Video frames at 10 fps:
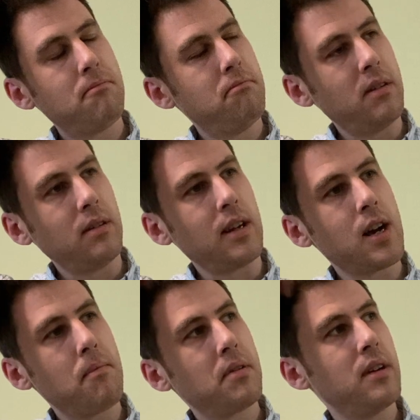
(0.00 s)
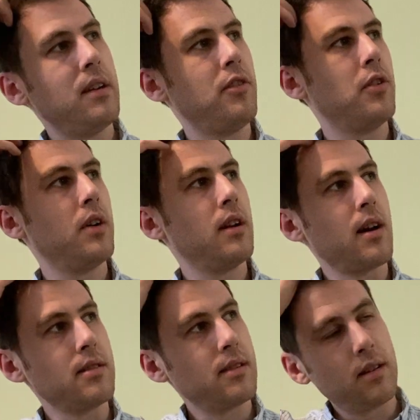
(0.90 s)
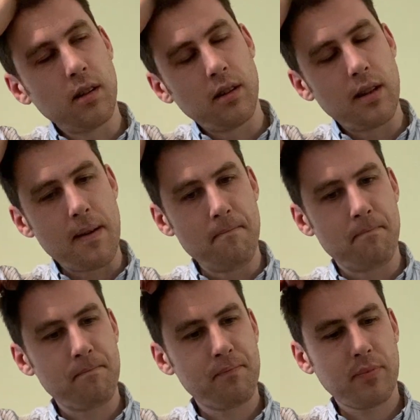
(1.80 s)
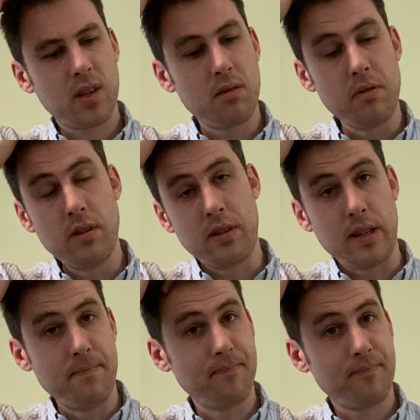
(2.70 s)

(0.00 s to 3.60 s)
building up into a nice little um, community.